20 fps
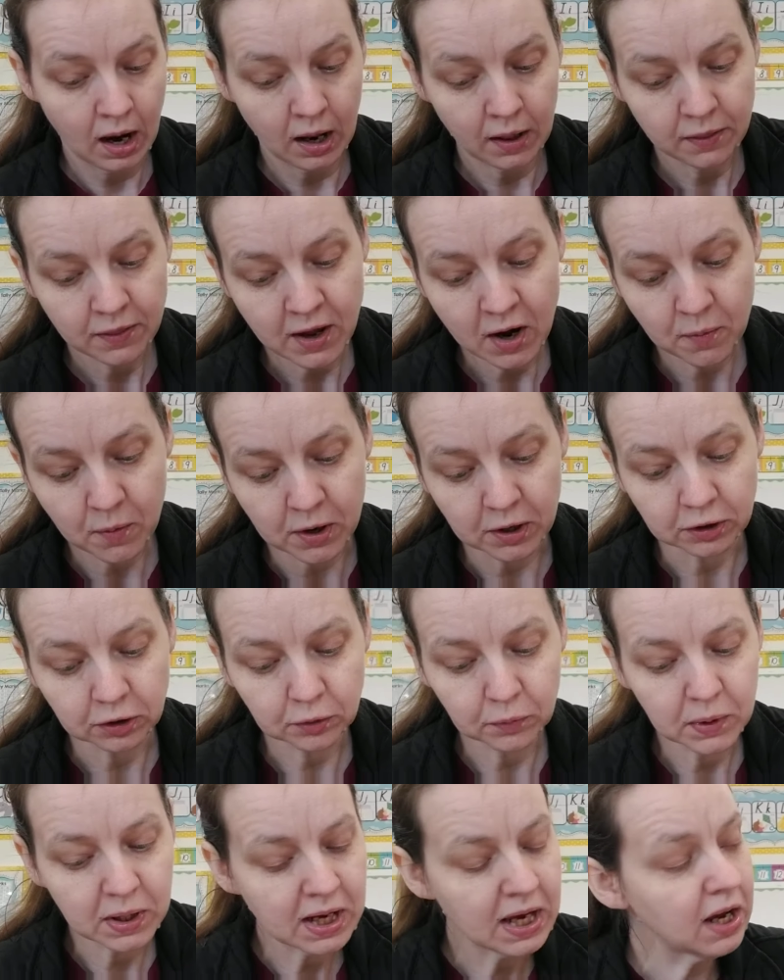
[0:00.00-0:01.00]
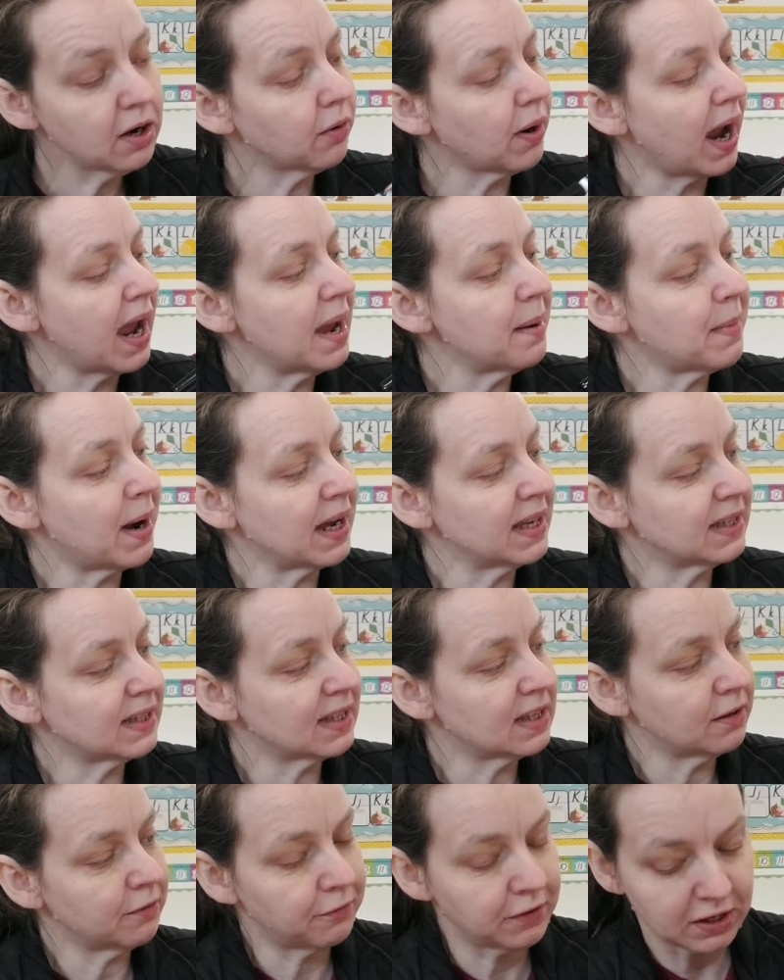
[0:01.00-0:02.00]
There were 3 gray mice
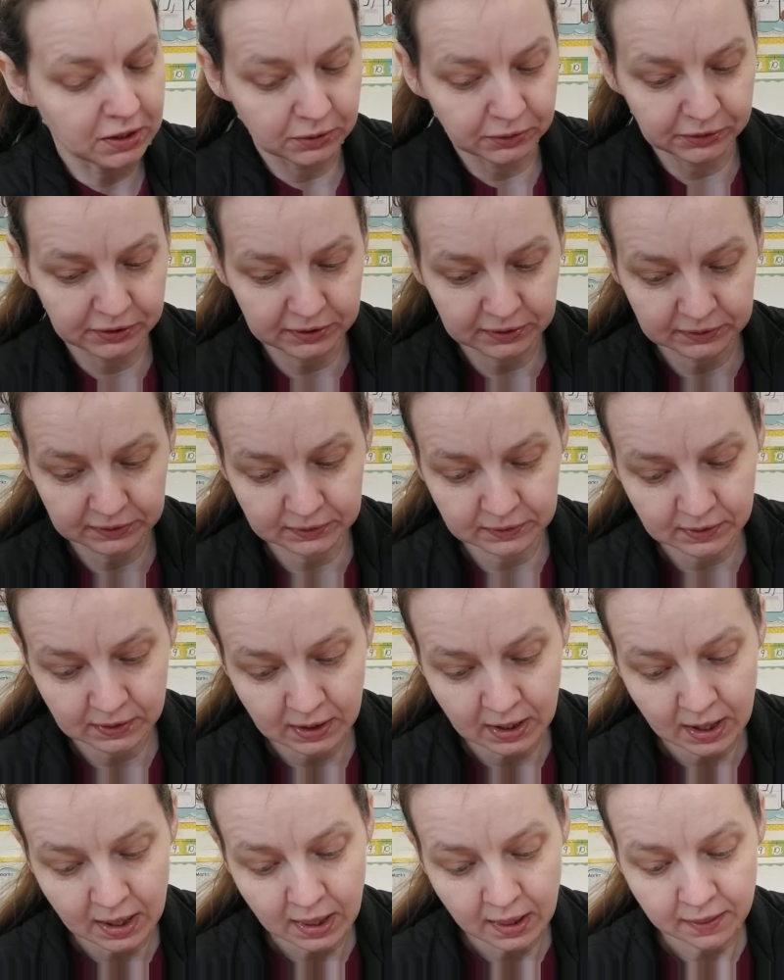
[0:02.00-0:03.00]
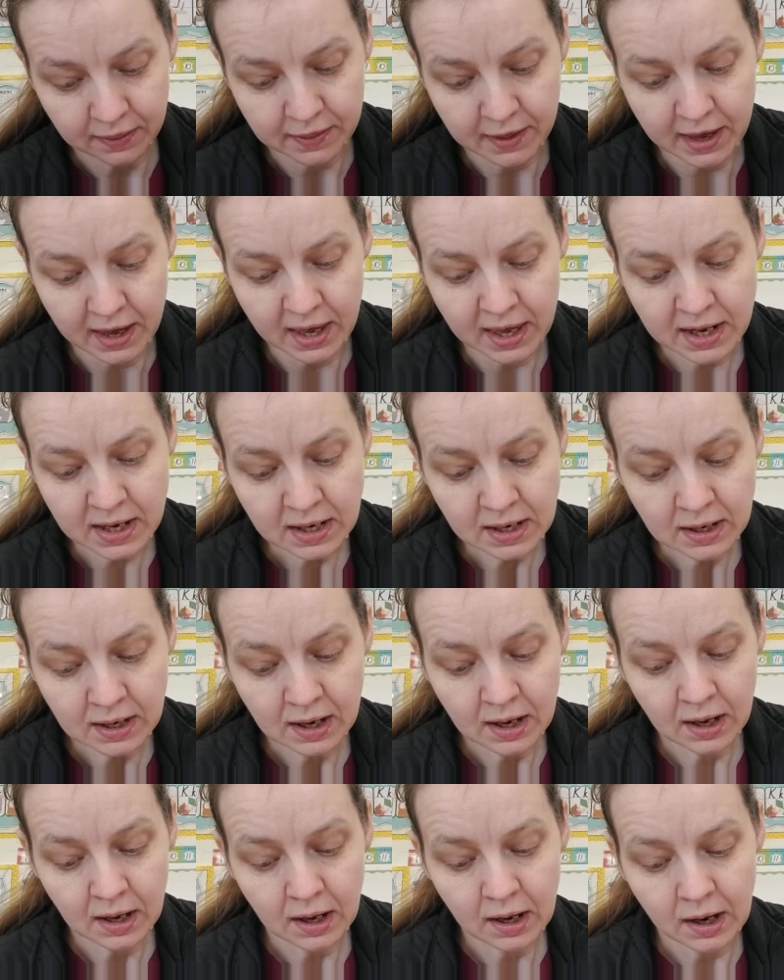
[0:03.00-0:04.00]
in the field. Then
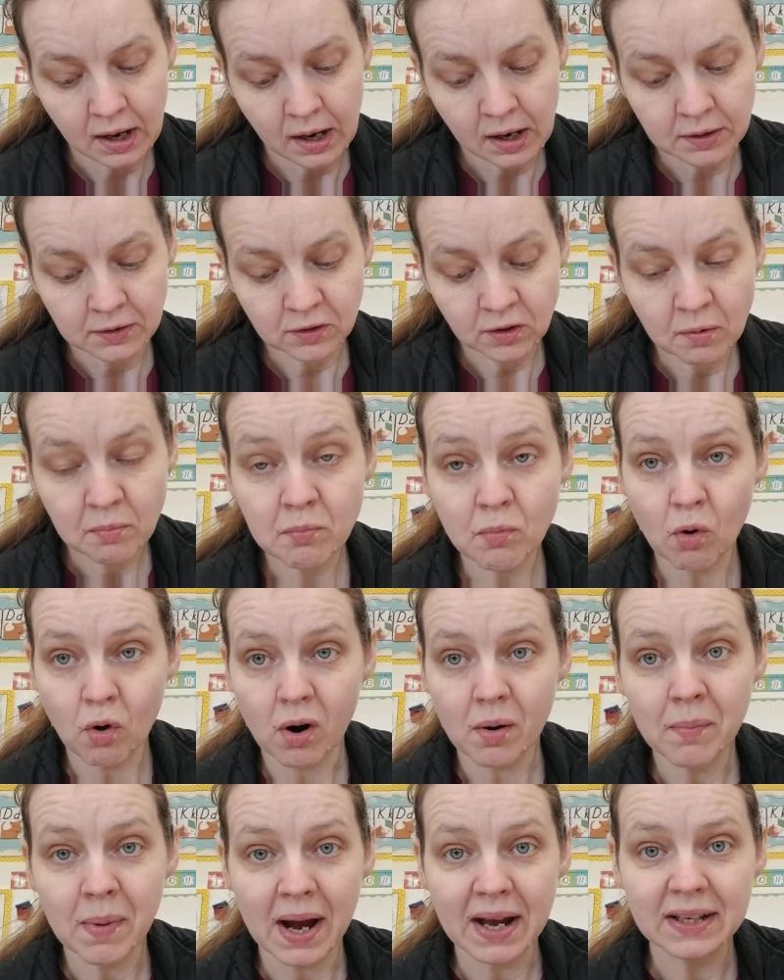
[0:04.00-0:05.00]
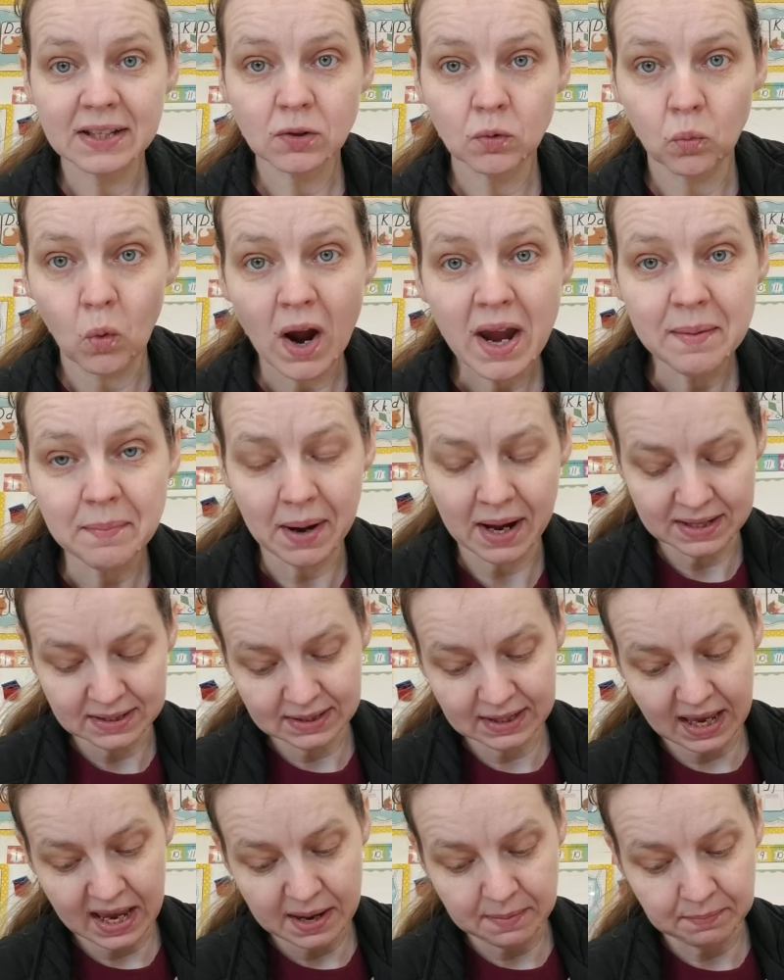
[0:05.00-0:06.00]
some more white mice
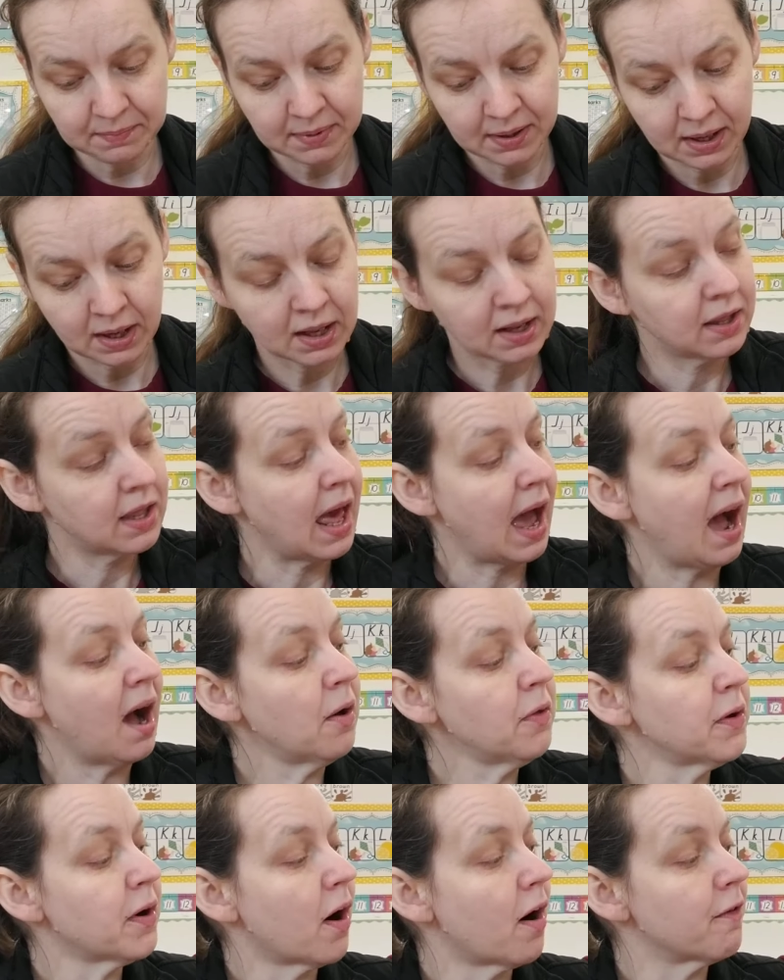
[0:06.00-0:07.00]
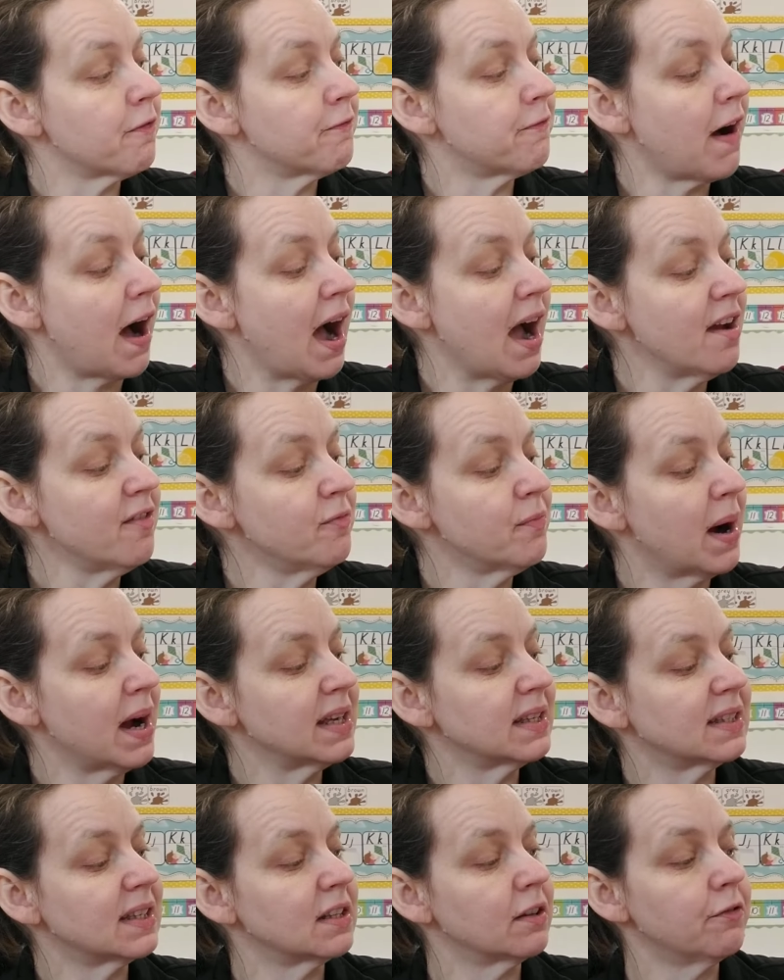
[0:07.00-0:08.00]
came. Now there are 5
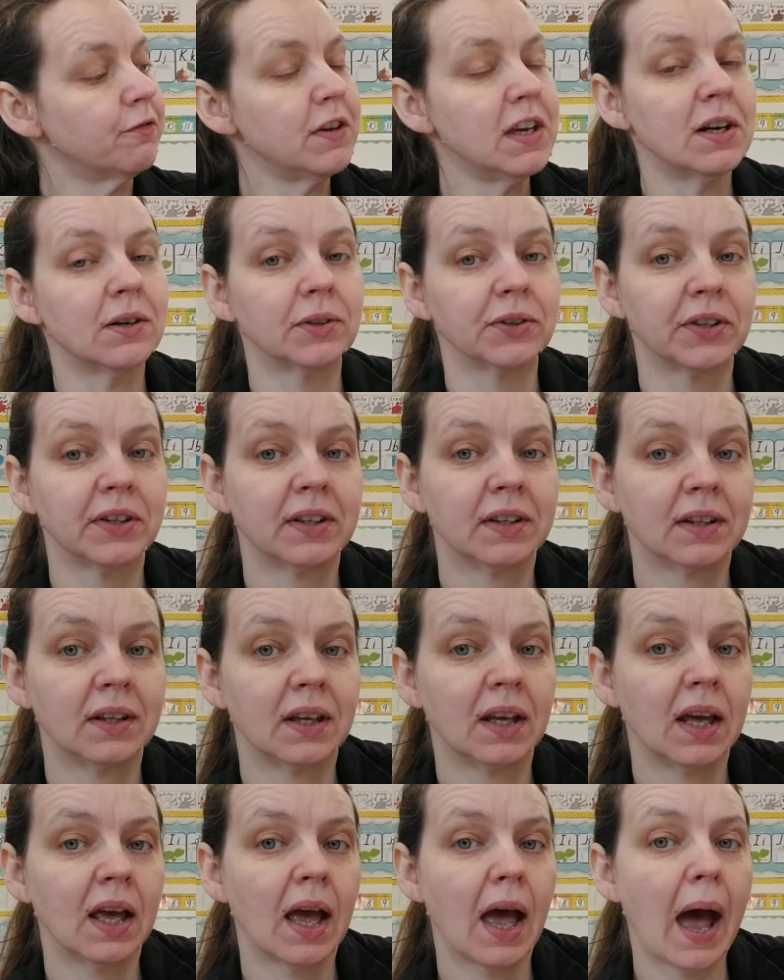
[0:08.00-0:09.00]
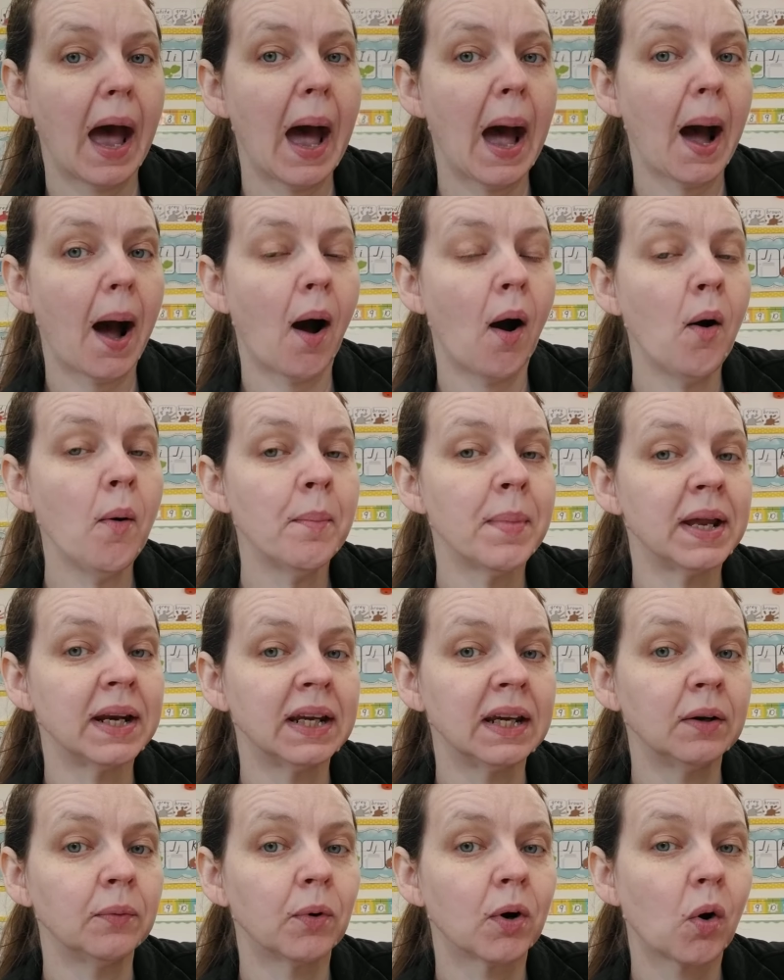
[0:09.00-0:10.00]
mice in the field. How
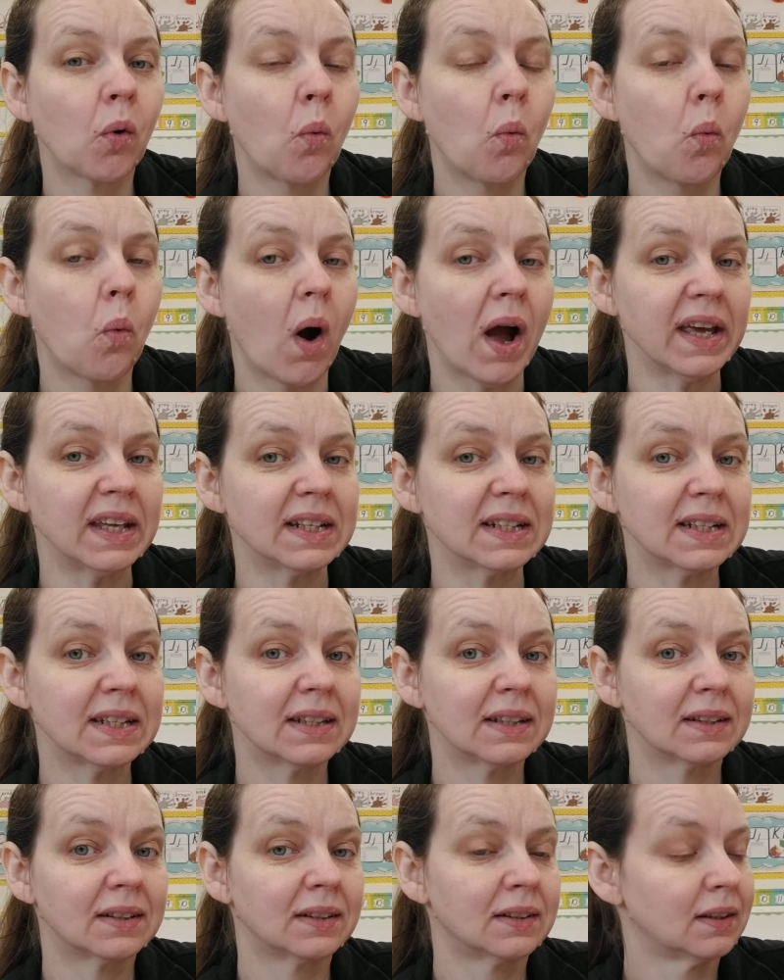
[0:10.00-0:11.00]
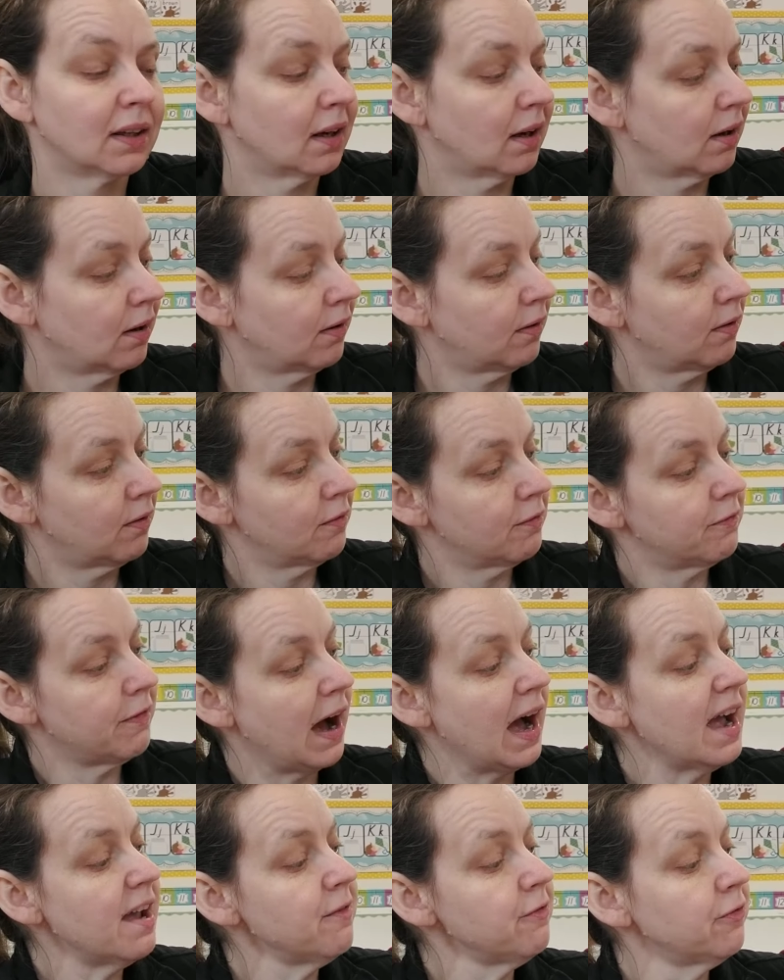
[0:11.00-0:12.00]
many were white?
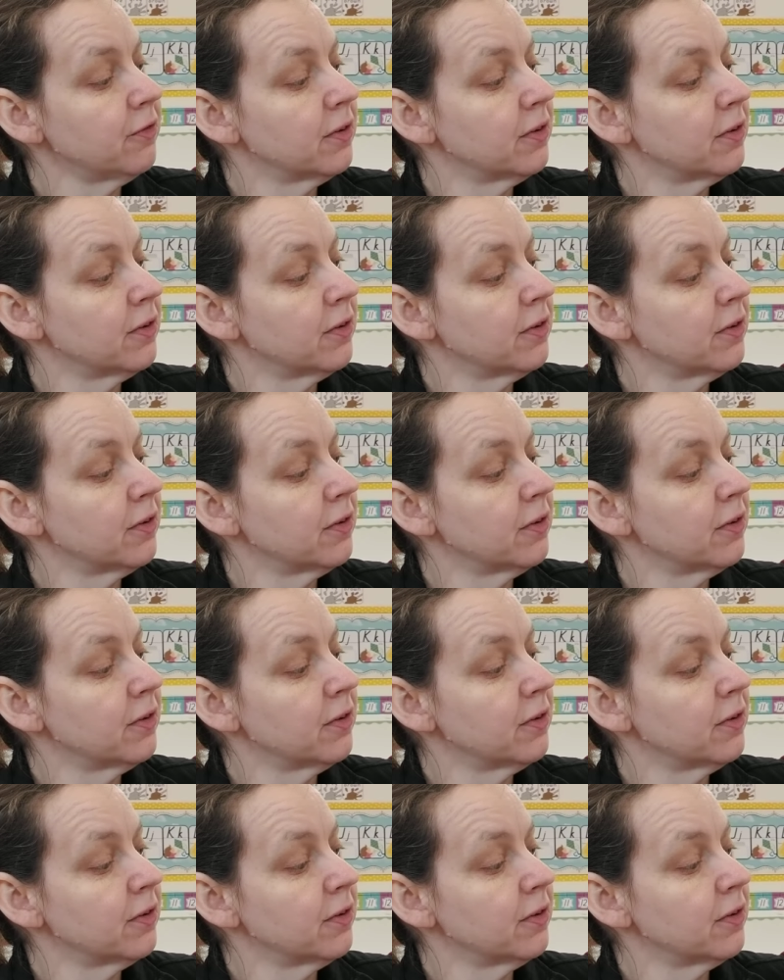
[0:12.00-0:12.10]
5.